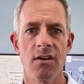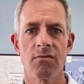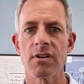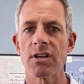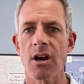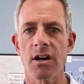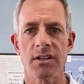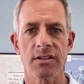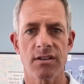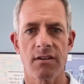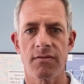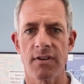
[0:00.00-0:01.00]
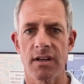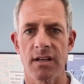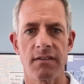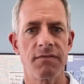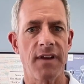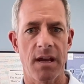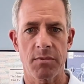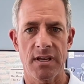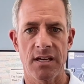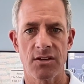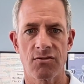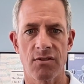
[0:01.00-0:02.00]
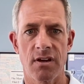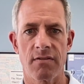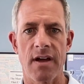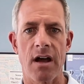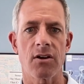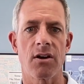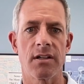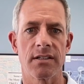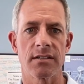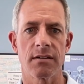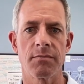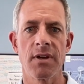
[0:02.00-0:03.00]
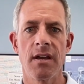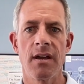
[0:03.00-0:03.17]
regardless of any family history of alcoholism.